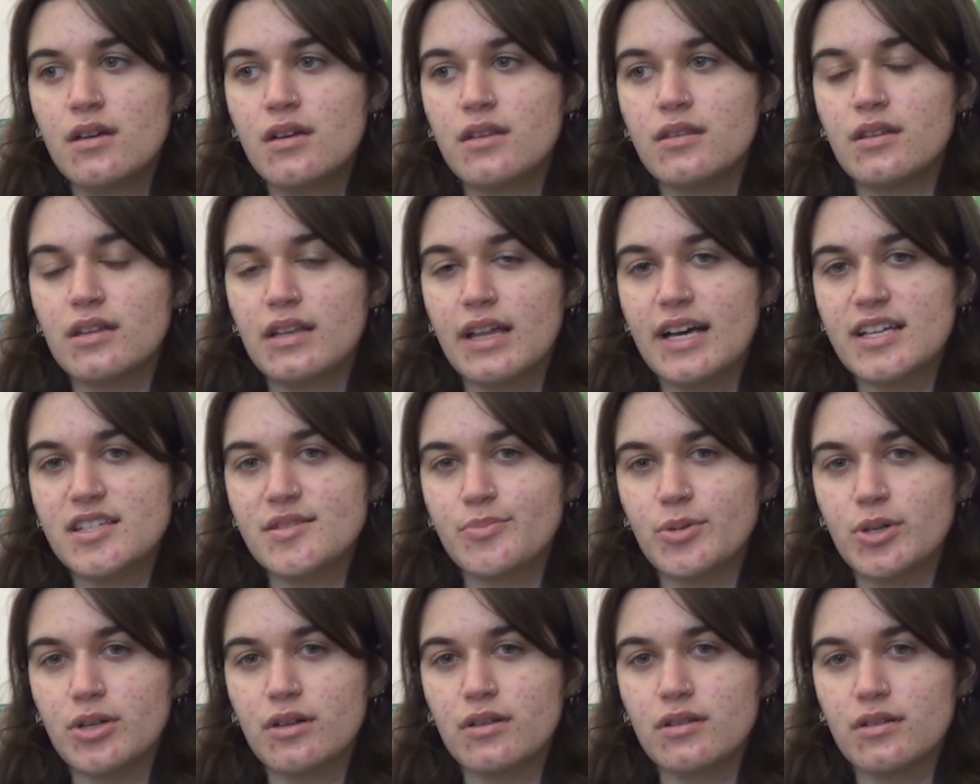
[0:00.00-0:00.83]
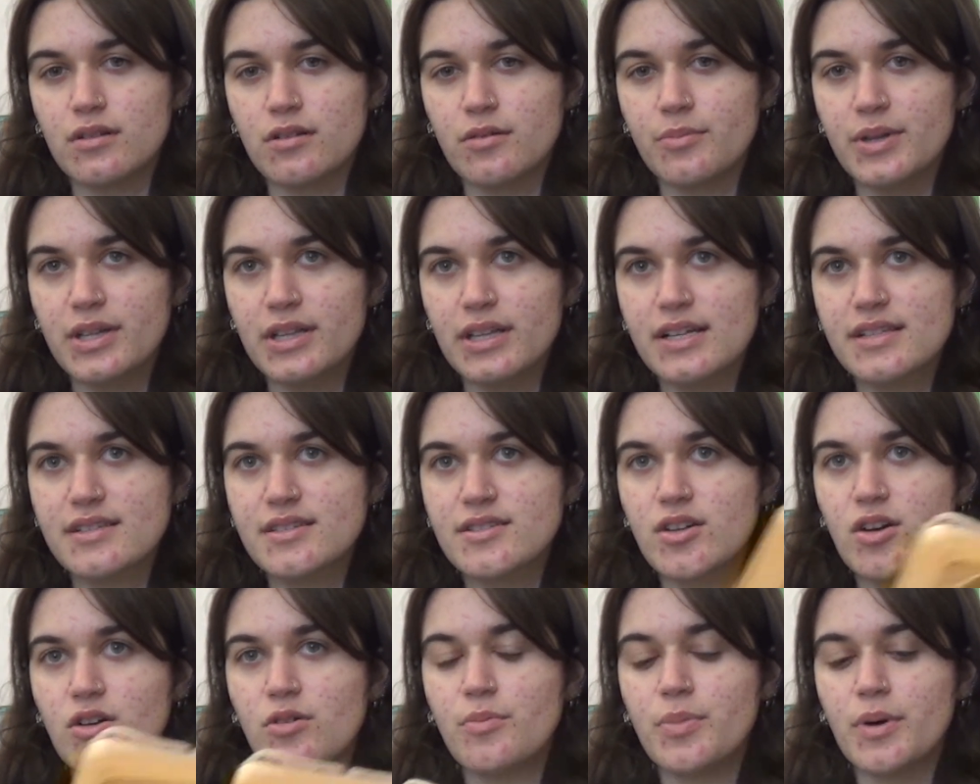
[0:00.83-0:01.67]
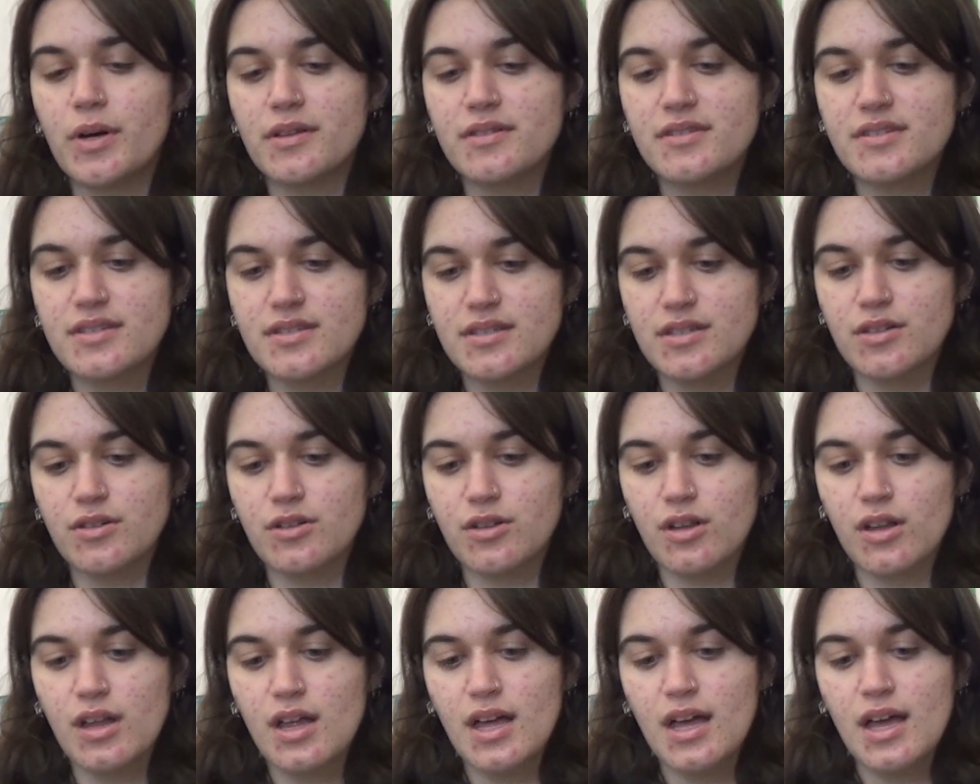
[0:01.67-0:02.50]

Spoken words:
the last book a little bit less so, but still,